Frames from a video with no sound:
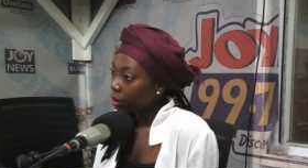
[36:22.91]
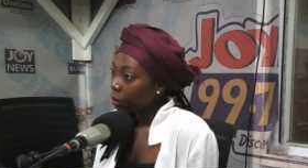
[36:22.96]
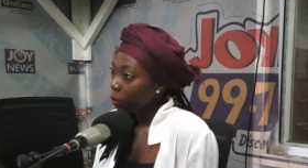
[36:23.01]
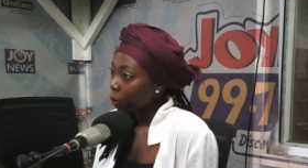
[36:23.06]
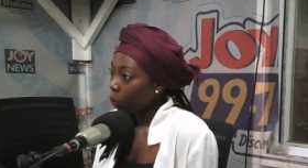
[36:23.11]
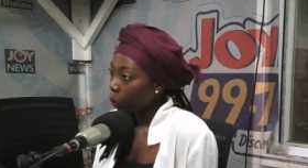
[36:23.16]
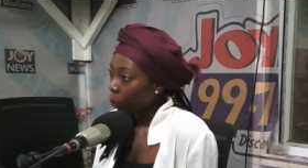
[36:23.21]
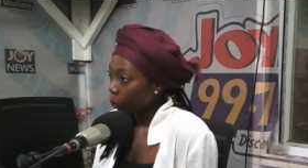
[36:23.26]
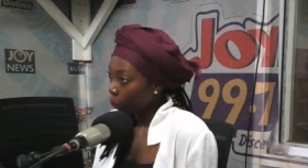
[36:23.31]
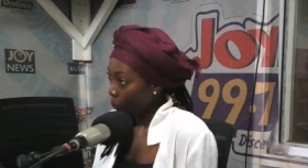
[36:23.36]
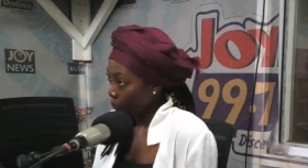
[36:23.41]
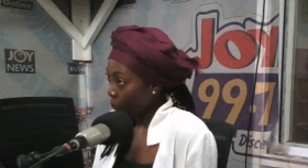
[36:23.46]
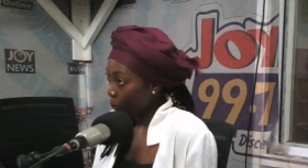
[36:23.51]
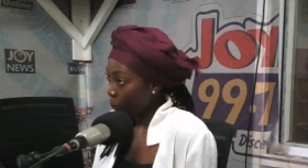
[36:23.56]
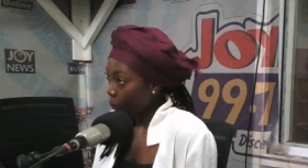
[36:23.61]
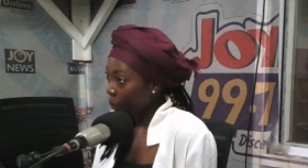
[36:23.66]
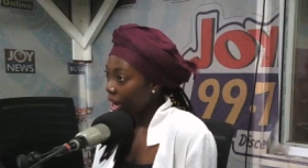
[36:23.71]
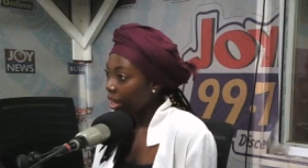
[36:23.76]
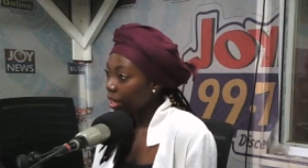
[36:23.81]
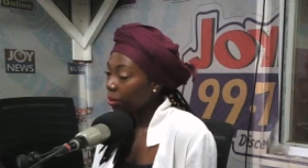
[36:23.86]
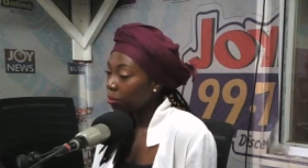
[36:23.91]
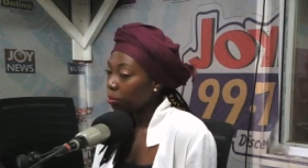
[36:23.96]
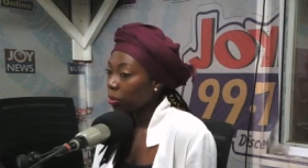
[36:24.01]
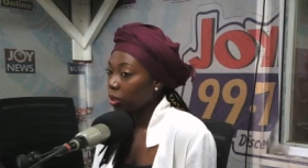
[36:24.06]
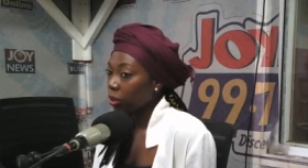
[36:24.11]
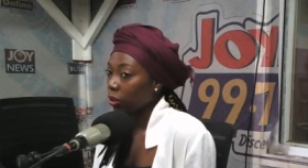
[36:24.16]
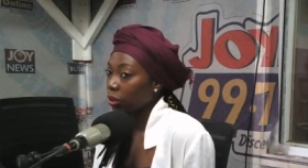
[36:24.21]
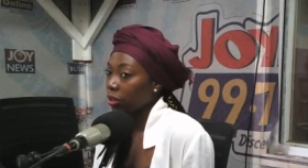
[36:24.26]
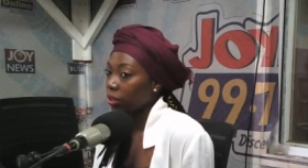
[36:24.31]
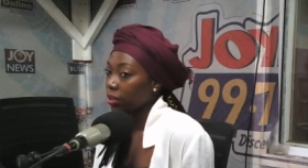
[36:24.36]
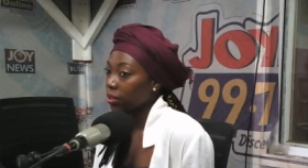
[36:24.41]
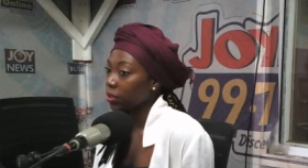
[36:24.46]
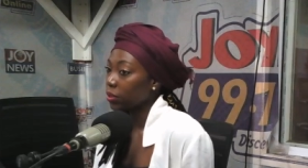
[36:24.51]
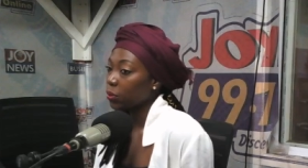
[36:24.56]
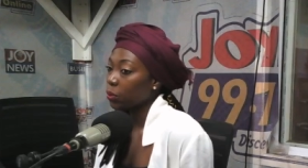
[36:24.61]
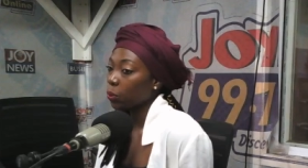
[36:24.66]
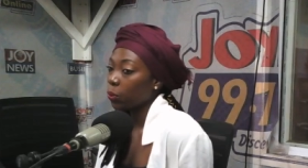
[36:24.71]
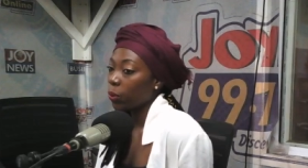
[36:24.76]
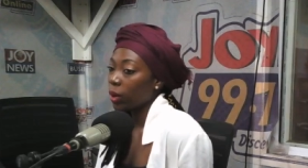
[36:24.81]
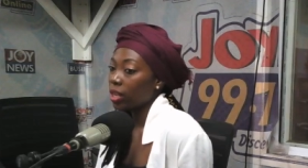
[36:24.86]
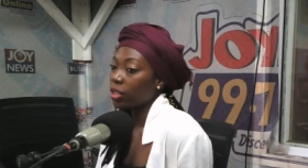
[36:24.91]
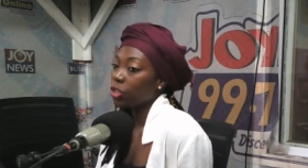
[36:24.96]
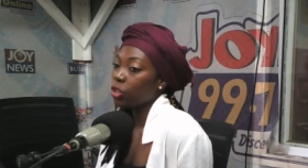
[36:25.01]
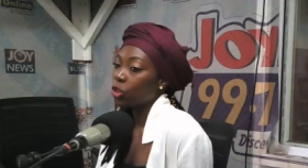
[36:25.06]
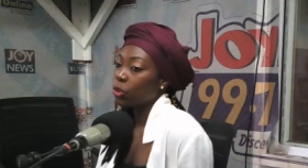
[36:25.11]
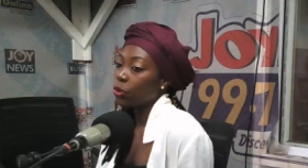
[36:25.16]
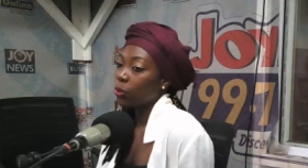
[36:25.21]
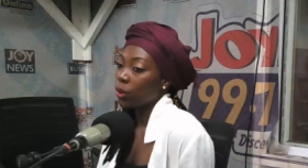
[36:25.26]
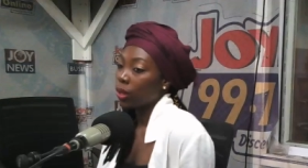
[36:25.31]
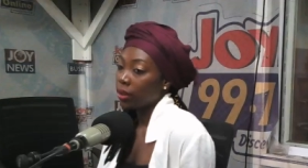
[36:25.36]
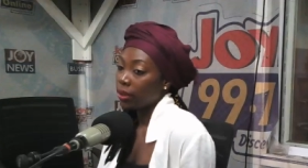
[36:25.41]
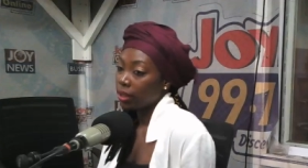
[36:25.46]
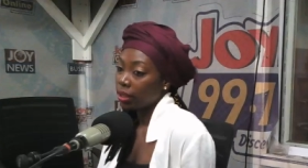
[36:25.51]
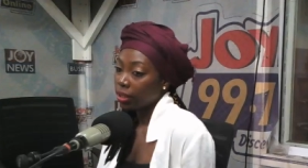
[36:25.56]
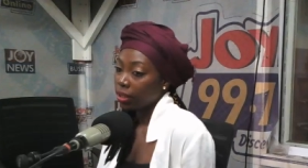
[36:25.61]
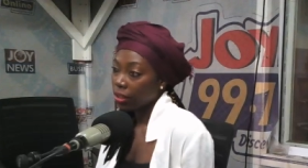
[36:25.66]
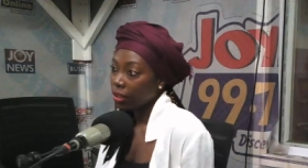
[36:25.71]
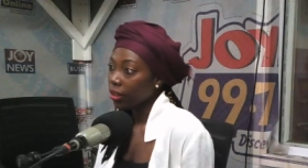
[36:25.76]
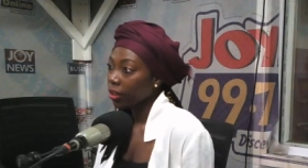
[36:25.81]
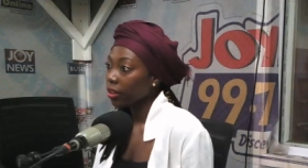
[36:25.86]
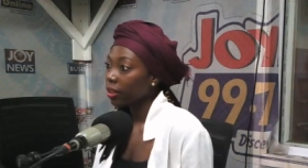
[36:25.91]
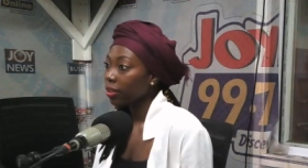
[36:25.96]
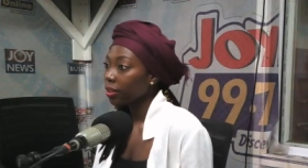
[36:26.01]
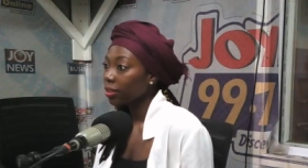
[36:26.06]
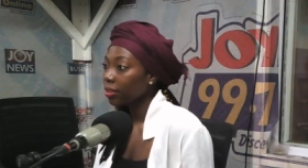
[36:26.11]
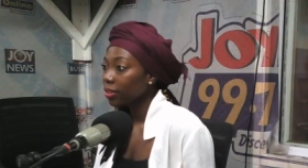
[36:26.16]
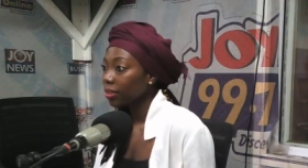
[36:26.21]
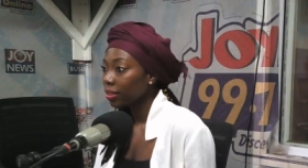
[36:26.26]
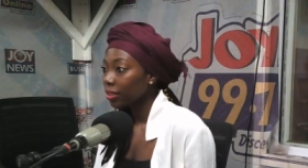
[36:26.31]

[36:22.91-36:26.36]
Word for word: Mm. Why? Because when you are a girl,